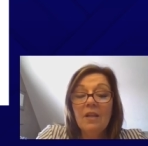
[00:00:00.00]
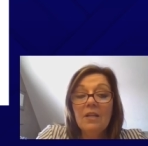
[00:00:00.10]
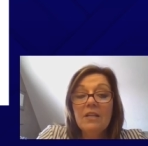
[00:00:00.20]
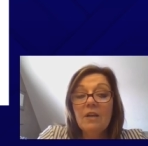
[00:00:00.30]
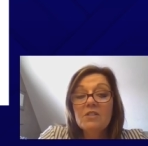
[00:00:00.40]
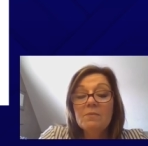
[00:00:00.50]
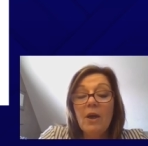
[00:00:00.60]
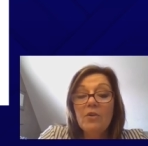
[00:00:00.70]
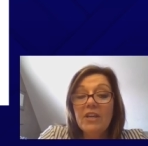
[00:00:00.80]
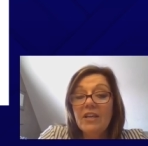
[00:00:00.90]
No
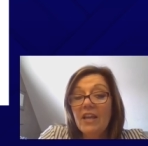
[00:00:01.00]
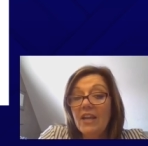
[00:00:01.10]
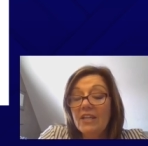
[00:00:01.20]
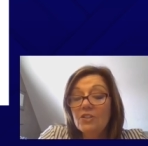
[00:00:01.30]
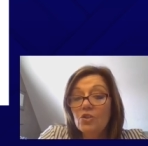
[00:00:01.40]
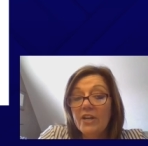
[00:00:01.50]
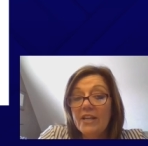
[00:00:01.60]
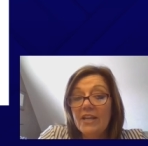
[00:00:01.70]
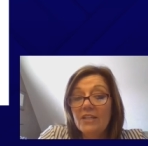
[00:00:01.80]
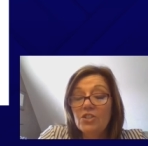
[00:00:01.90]
smoking, eating,
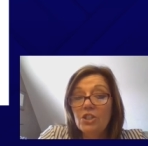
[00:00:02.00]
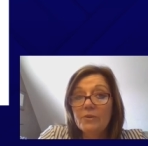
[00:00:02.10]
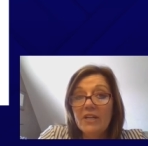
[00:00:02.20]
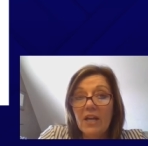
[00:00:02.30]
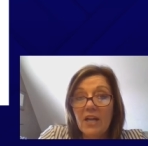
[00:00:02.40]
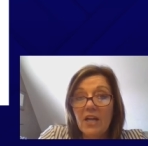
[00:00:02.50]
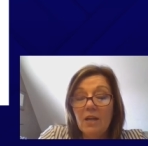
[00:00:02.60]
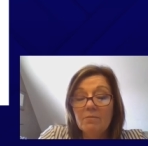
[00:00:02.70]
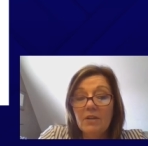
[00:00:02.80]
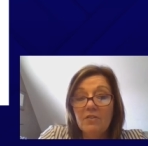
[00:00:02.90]
drinking, chewing
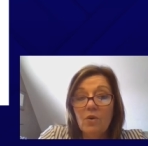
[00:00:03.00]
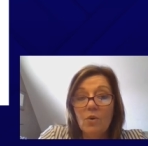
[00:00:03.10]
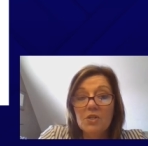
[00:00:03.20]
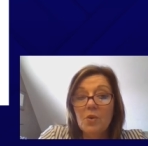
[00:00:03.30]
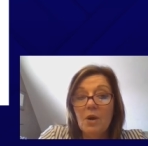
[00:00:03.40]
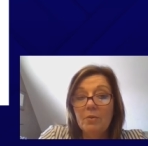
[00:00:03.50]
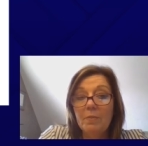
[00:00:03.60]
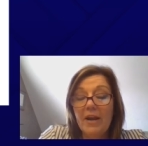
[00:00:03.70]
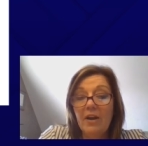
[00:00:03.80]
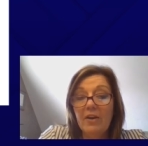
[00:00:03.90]
gum, of course, while
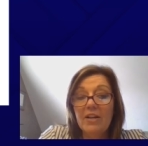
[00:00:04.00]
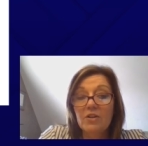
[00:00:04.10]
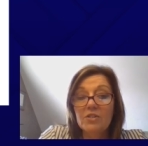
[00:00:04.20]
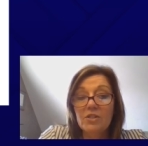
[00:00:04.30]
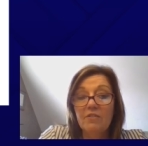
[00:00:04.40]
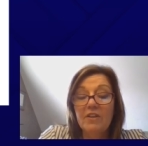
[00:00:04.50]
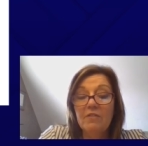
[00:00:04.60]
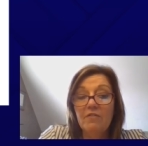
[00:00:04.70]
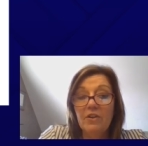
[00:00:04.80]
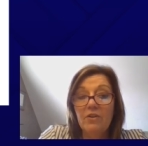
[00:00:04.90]
preparing or serving
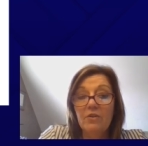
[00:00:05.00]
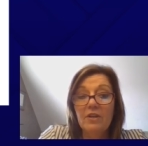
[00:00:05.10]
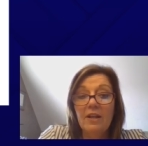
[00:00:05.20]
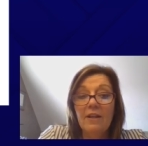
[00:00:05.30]
food.